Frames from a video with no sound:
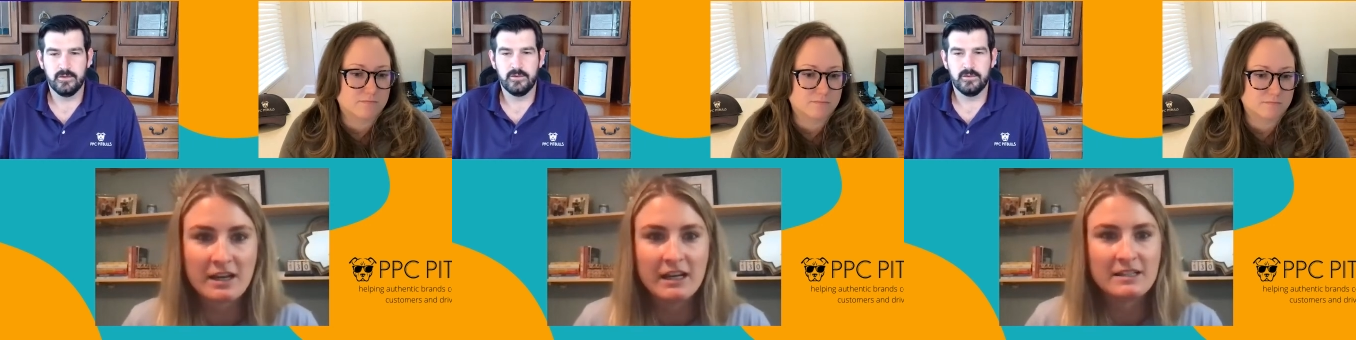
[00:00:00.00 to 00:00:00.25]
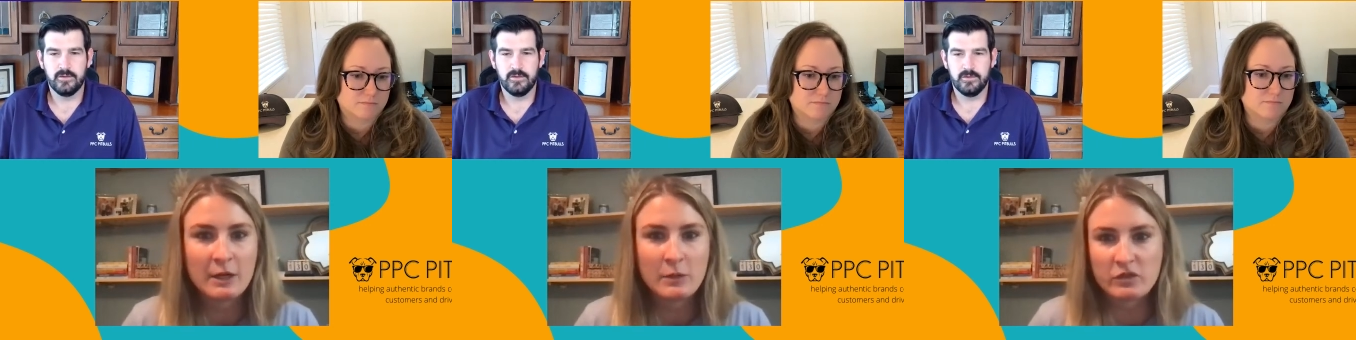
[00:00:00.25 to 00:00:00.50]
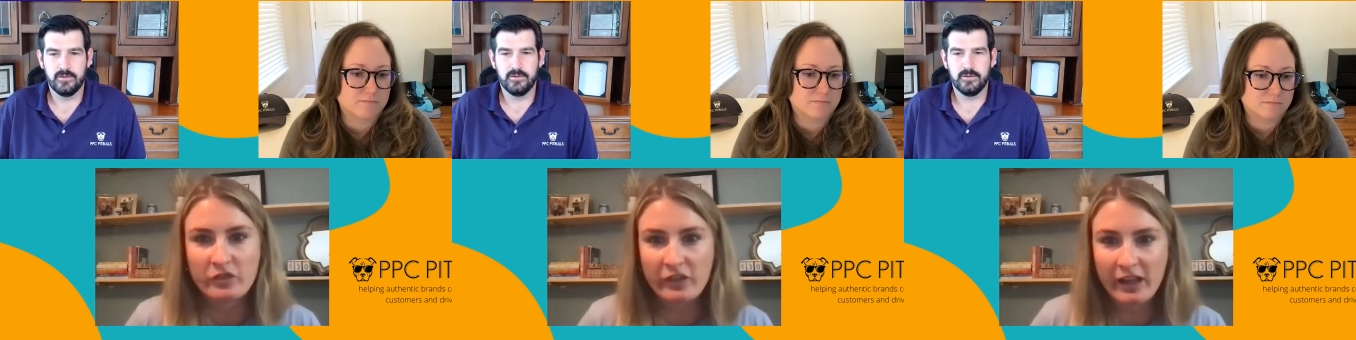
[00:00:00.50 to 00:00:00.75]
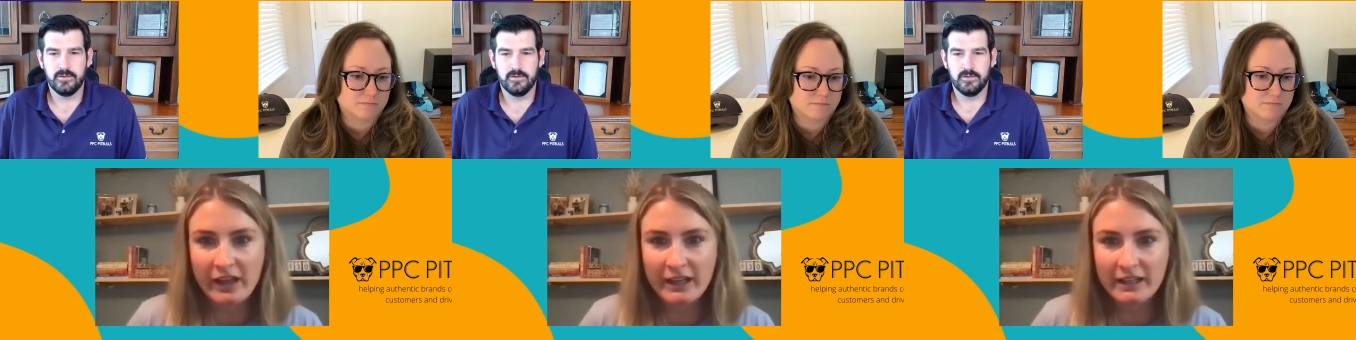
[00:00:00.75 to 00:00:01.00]
Speaker 1: types of
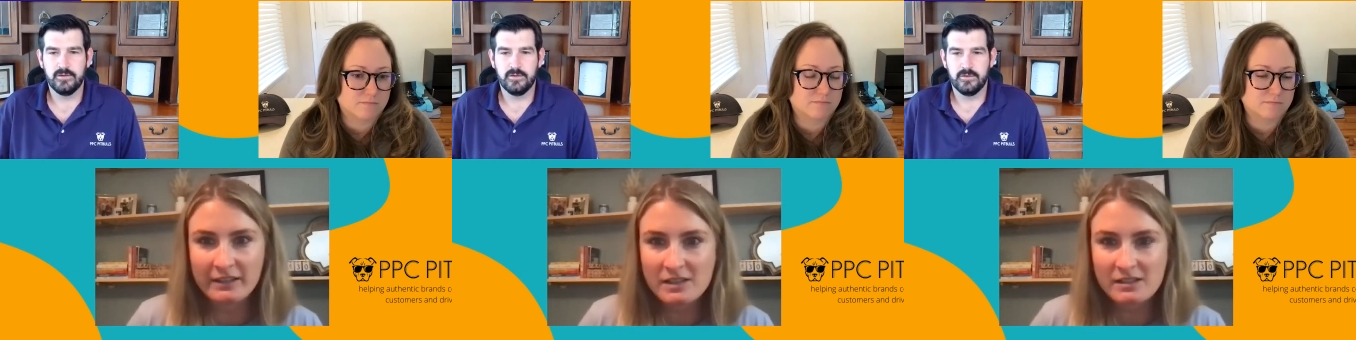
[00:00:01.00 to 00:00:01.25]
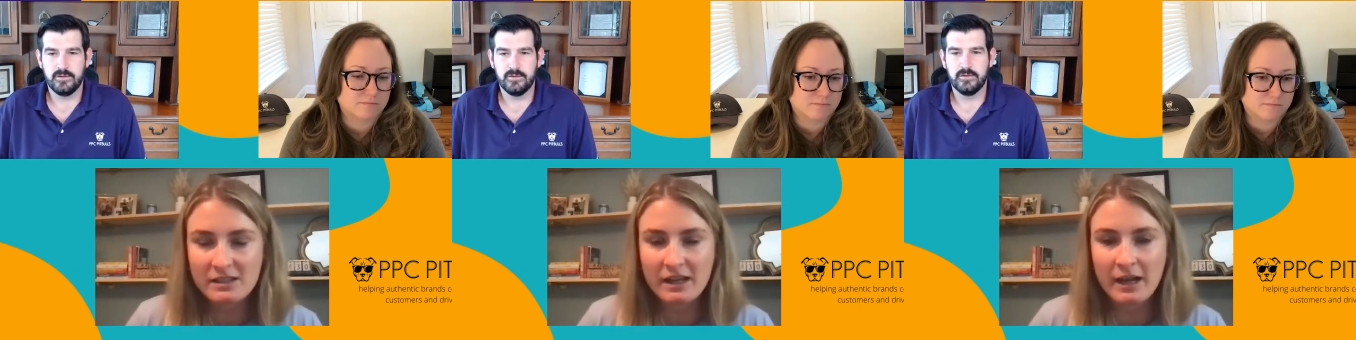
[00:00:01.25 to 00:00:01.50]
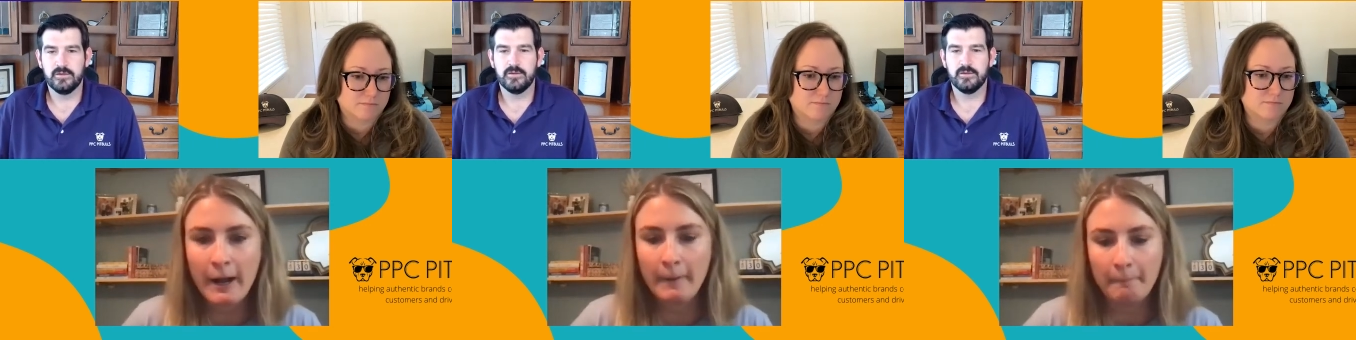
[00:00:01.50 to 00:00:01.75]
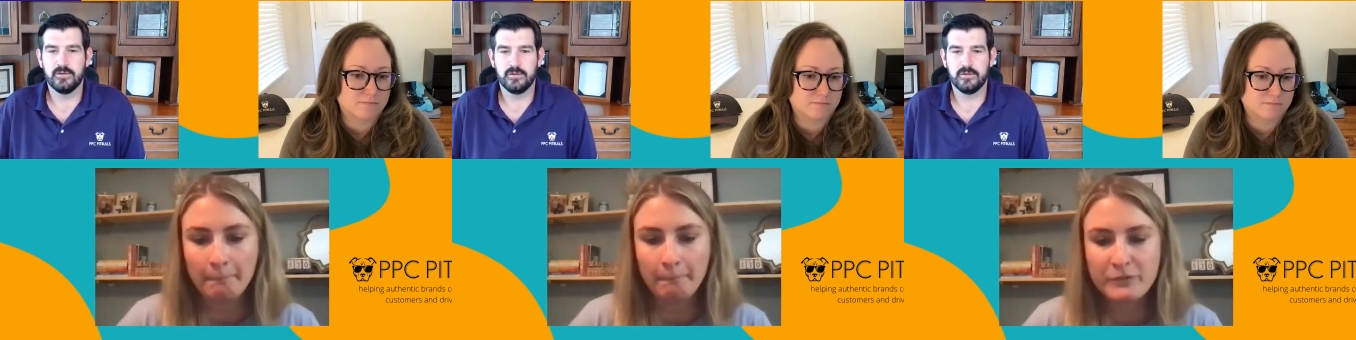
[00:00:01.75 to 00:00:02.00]
clients um,